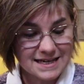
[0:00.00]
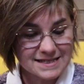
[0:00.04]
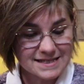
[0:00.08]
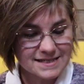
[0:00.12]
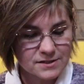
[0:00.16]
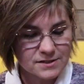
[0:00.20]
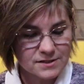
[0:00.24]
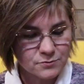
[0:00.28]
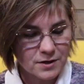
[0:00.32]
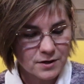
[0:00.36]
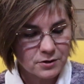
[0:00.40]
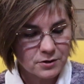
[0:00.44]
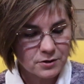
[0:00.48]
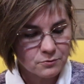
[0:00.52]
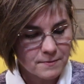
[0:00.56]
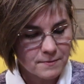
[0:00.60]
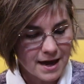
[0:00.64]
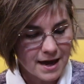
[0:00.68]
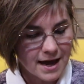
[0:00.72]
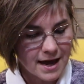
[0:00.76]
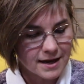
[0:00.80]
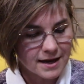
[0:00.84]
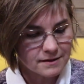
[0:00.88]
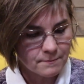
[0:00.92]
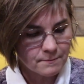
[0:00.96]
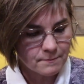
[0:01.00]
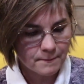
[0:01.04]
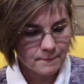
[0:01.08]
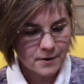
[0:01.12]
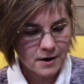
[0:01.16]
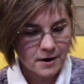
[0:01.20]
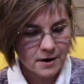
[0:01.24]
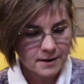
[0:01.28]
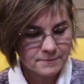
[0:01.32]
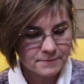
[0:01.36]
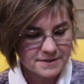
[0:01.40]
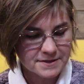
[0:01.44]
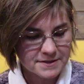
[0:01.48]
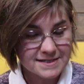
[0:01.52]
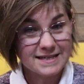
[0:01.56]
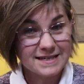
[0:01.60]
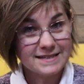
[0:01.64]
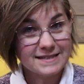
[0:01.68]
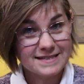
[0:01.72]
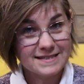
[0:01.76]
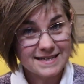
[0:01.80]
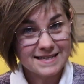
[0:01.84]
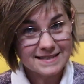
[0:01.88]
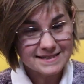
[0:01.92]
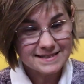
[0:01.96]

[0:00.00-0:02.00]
Sweater Man by Petite Knit.